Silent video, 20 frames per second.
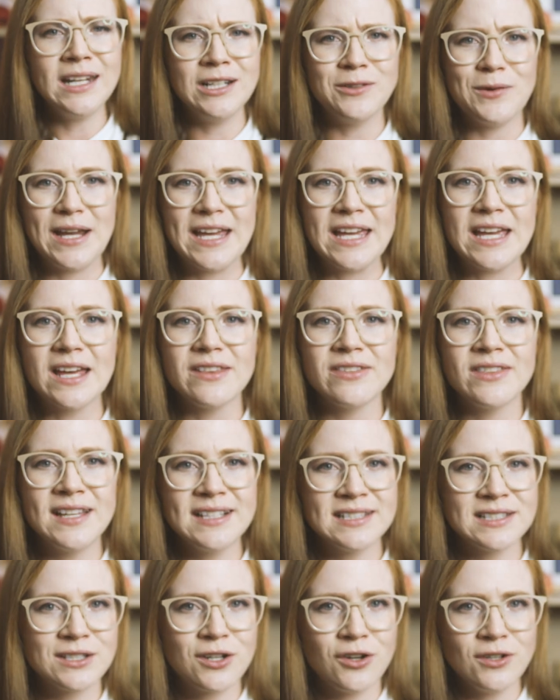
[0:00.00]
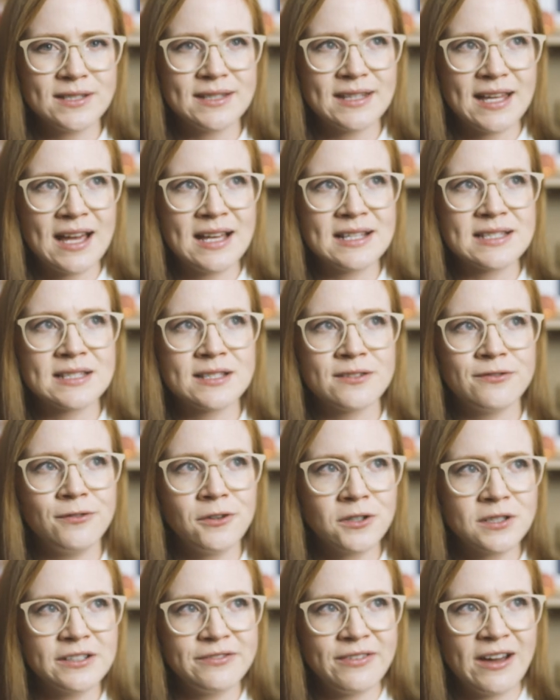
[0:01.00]
Anyway, this cost us
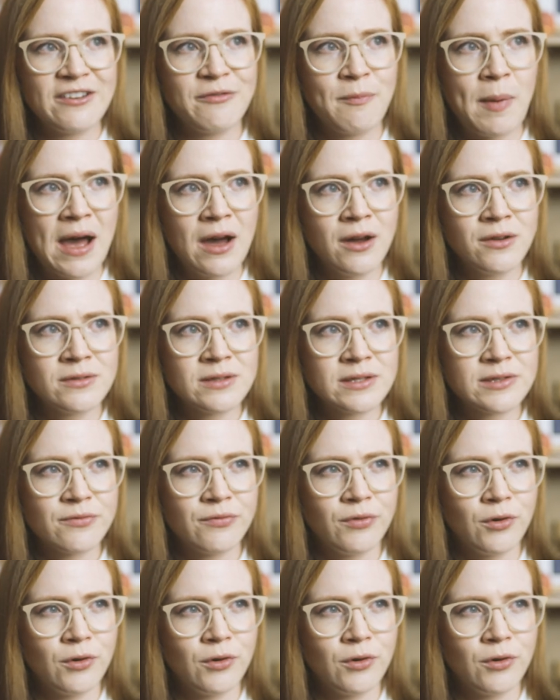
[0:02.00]
£45